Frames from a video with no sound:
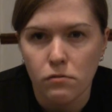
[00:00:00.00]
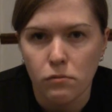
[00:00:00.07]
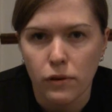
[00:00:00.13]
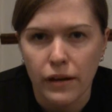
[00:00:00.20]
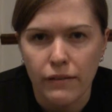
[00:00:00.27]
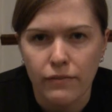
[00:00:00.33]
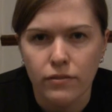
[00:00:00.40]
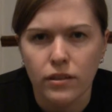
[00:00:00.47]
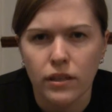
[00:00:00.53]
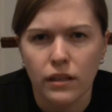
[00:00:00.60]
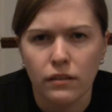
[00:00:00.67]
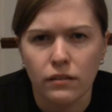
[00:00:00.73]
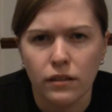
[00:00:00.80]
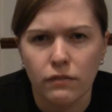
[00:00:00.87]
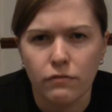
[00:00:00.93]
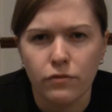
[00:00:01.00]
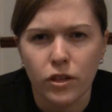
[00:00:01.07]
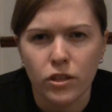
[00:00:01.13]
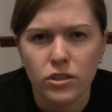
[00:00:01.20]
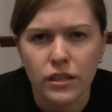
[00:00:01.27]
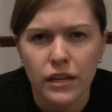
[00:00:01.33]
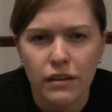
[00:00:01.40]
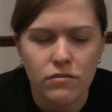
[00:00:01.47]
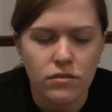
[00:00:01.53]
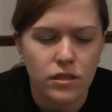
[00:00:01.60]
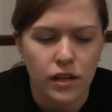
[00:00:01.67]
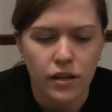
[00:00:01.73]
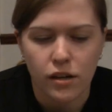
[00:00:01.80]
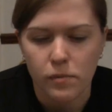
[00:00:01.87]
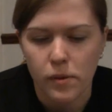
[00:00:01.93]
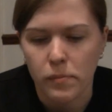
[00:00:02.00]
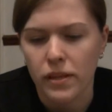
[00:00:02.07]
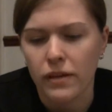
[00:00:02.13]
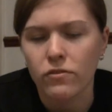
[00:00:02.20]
whenever they first announced it, I can't remember.